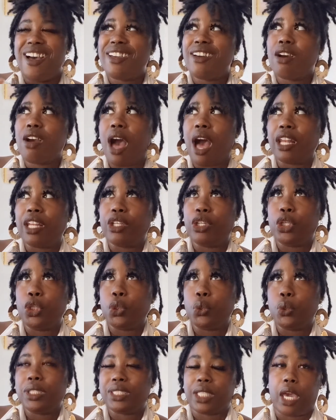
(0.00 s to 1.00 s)
i'm gonna call it
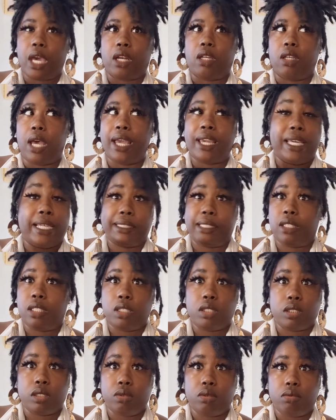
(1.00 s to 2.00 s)
new it's kind of i guess it
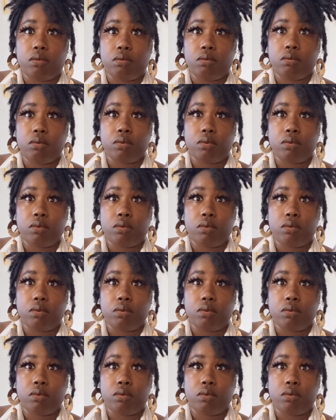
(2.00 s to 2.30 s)
is new